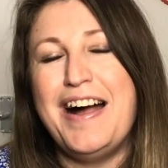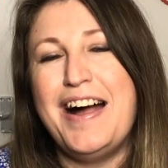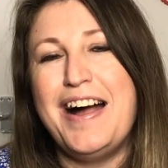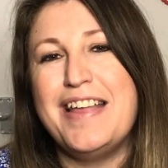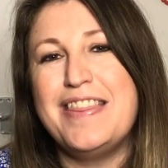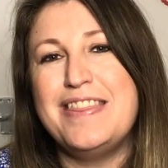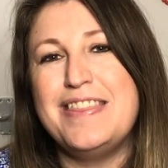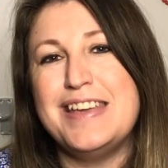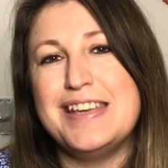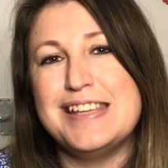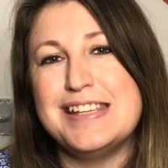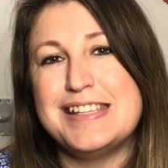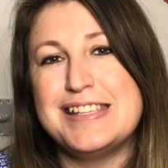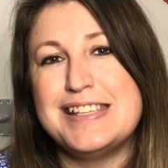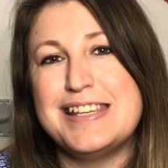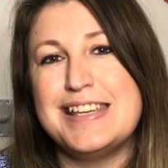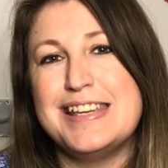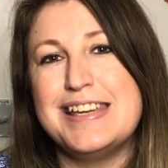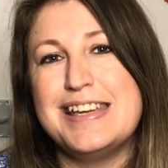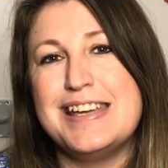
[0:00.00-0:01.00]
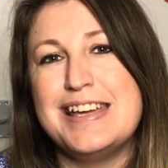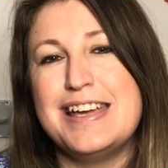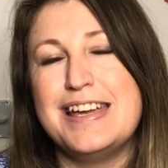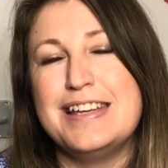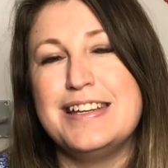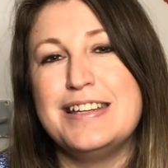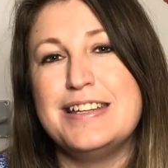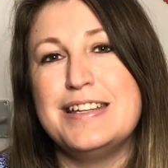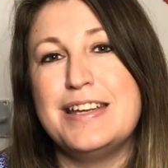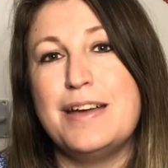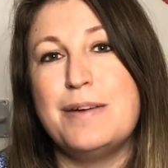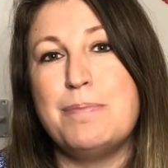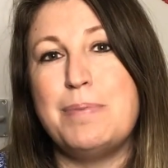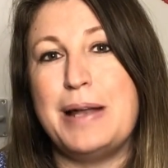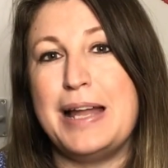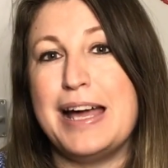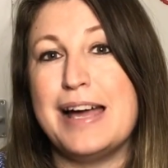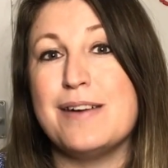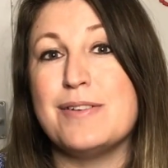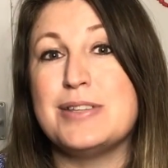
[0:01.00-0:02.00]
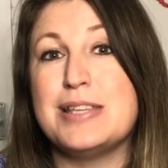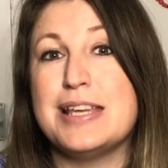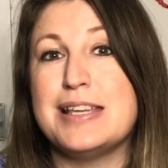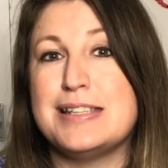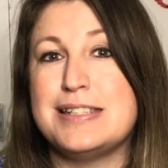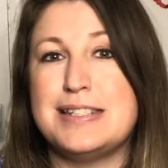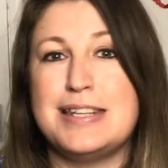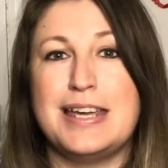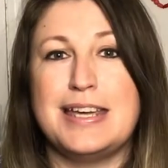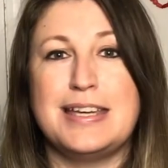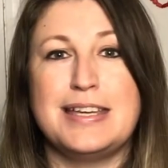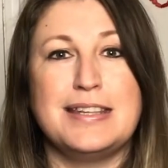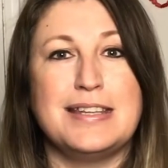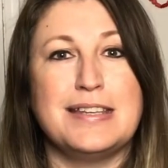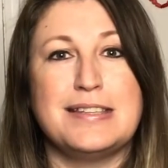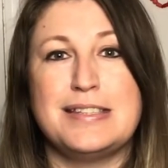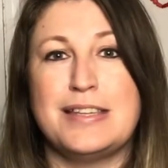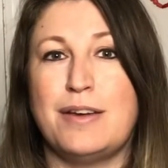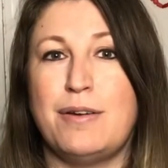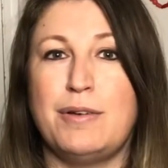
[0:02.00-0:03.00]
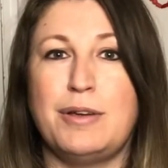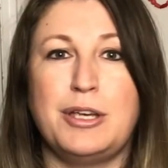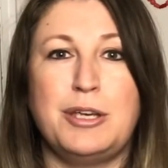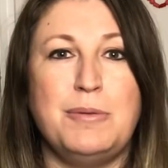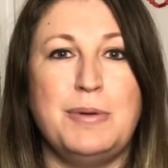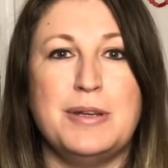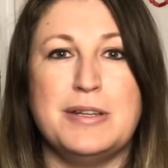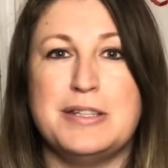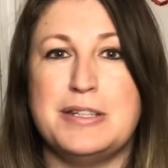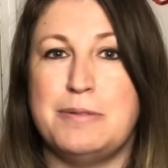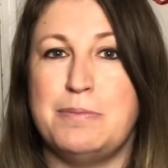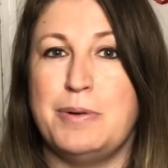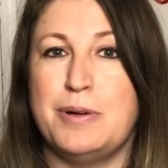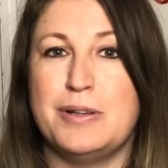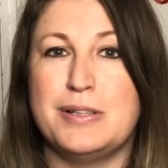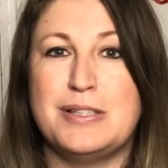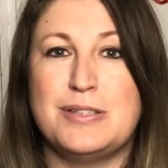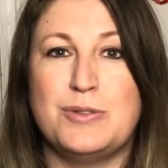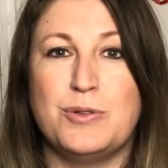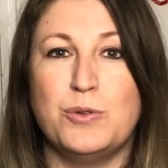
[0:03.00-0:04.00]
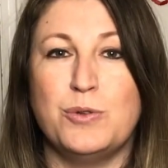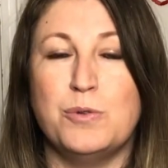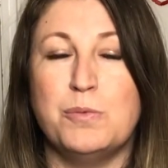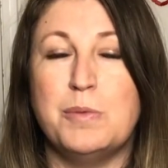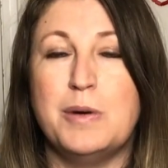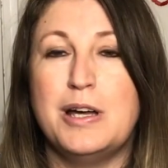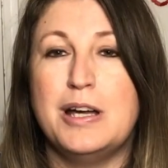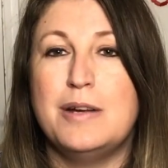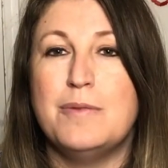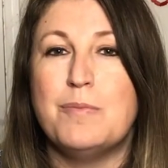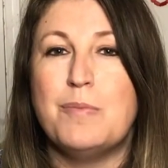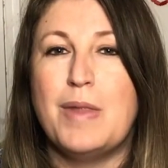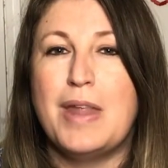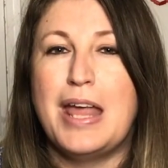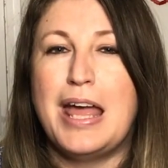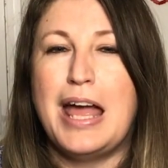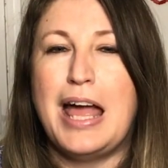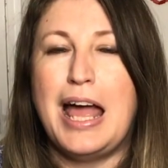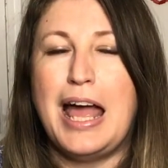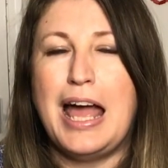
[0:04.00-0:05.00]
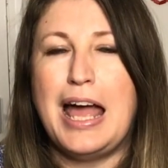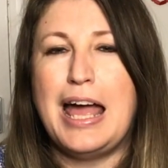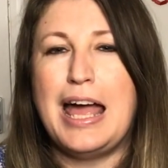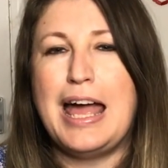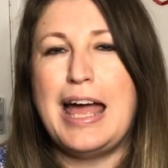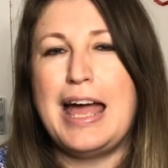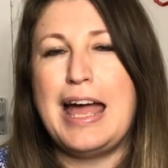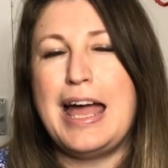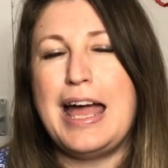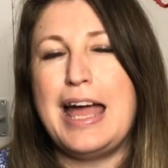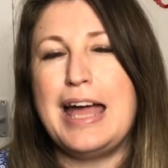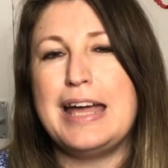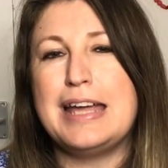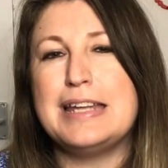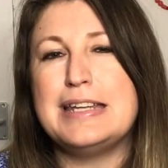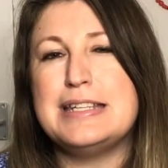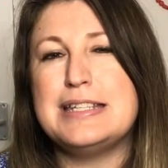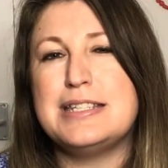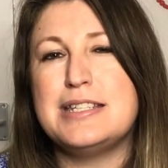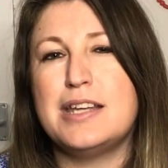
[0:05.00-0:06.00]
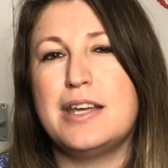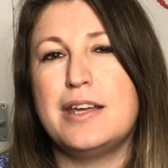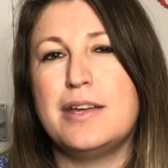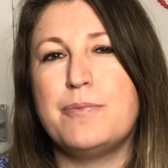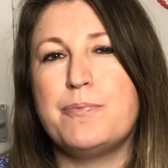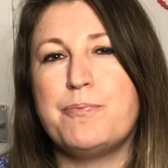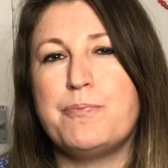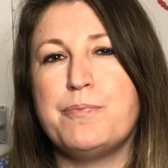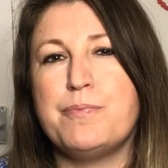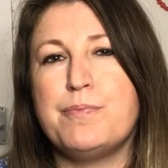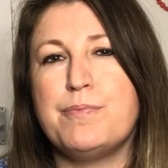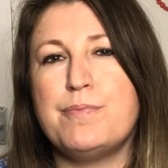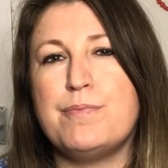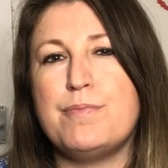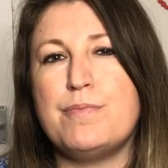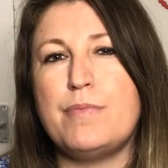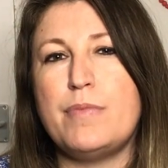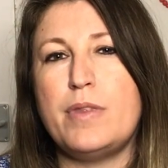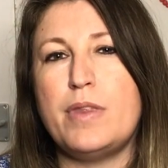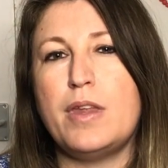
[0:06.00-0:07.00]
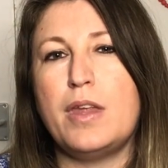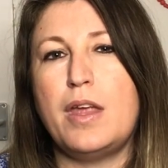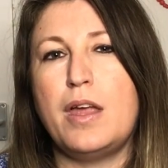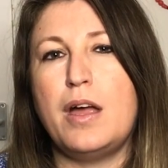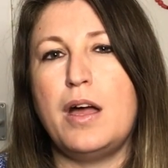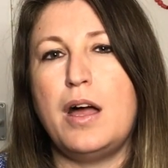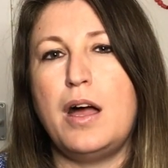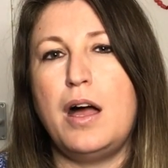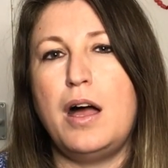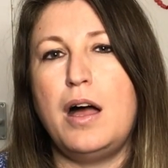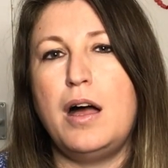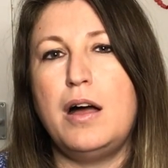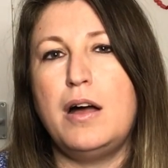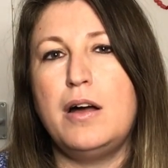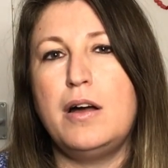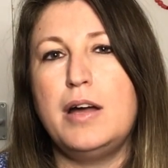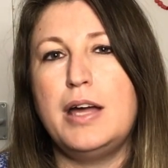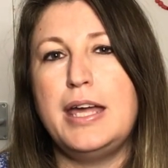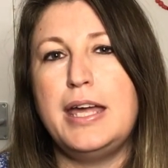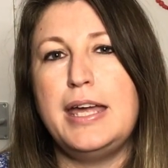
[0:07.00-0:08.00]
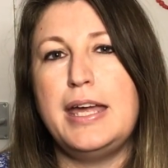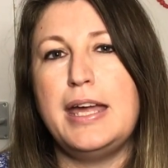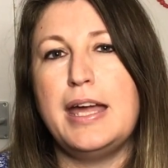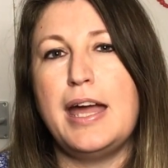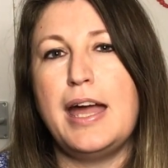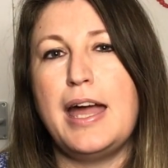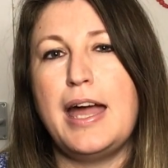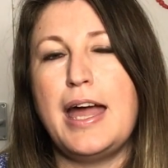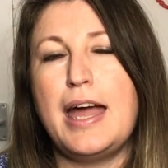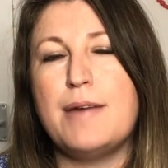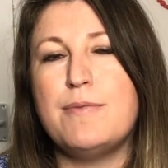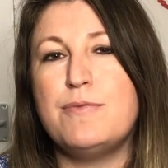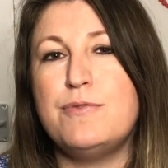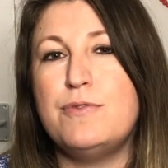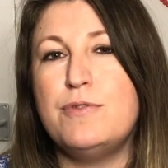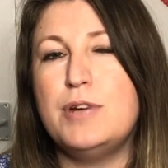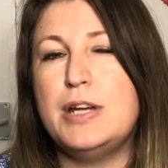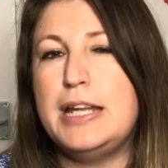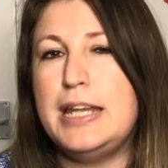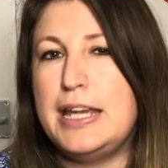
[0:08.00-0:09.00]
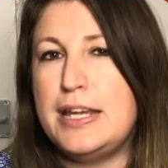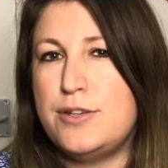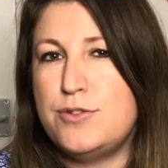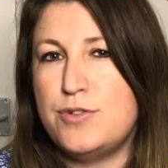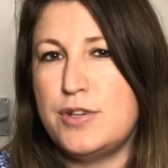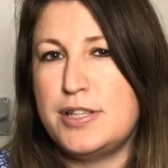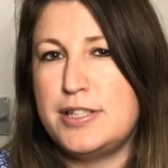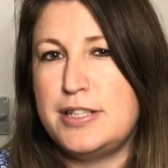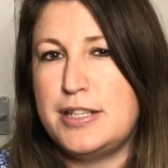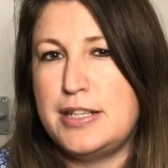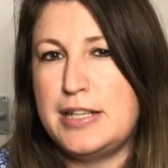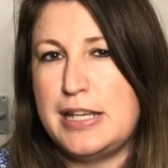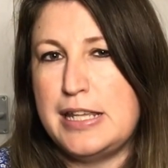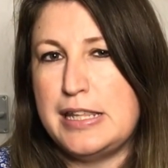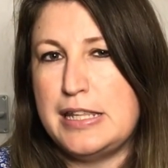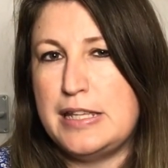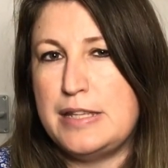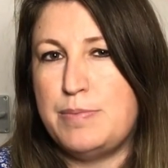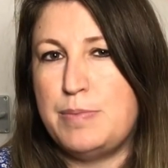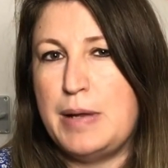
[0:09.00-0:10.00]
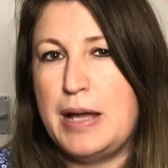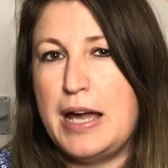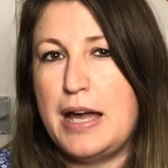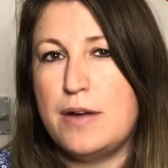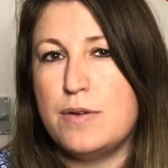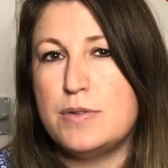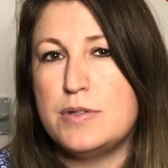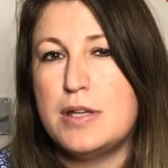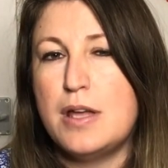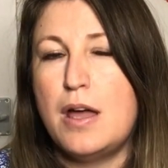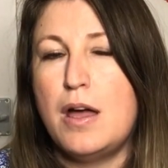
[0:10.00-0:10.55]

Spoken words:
This blouse has taken the sewing community by storm, and I am really interested in this blouse.